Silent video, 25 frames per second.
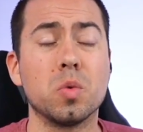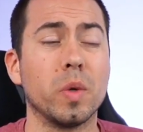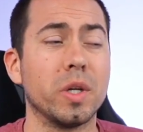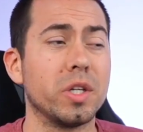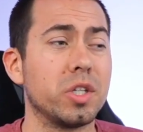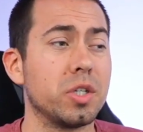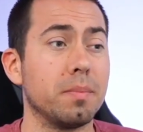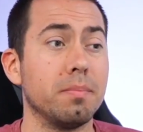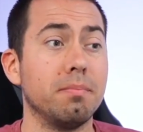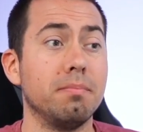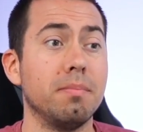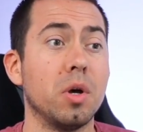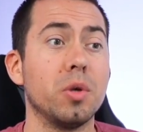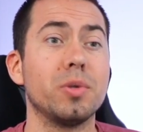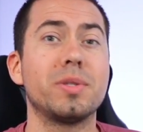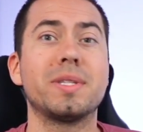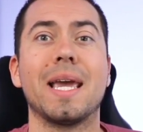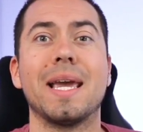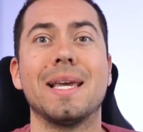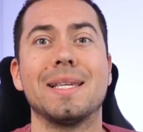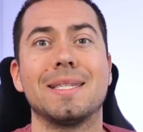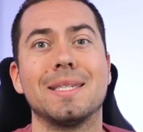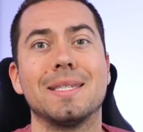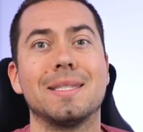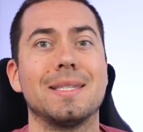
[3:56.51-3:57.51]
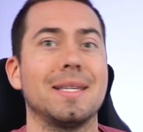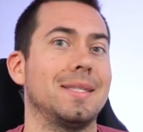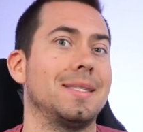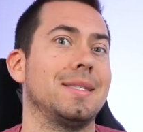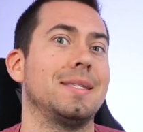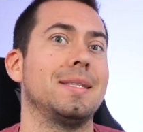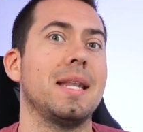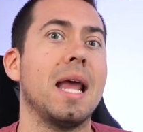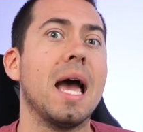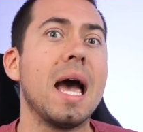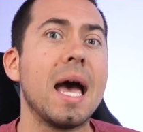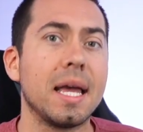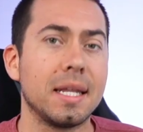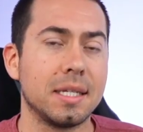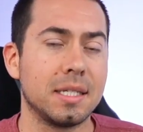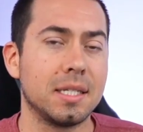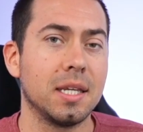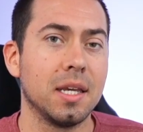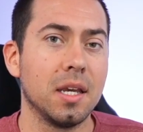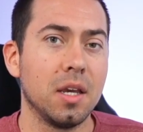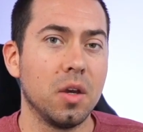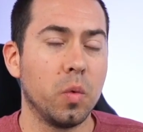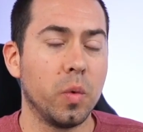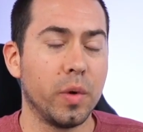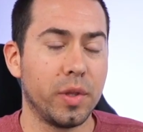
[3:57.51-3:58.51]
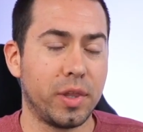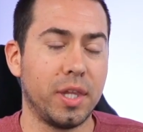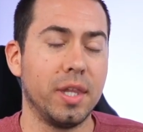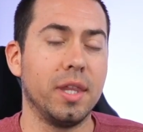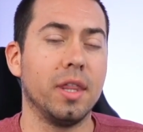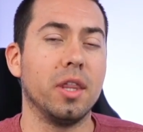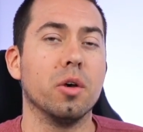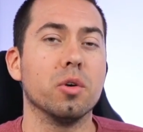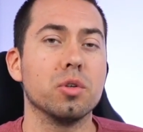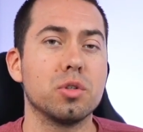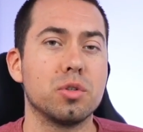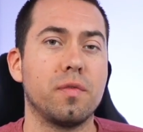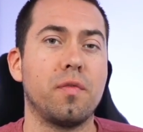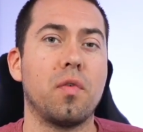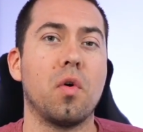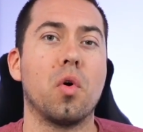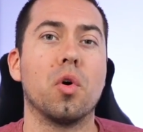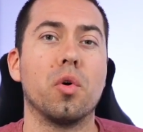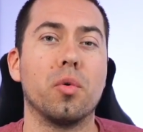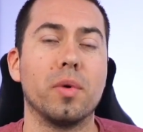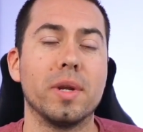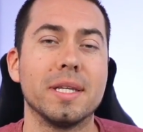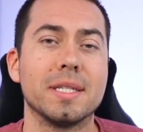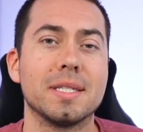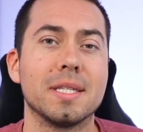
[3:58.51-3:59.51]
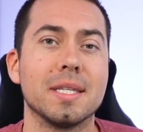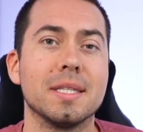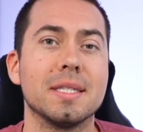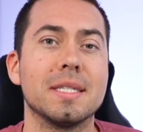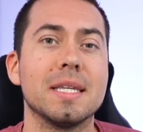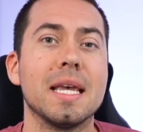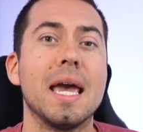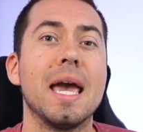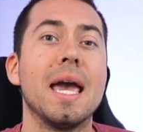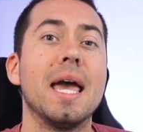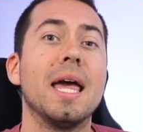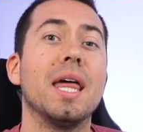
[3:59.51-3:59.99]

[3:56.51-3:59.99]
which most cases it's not within those four reasons,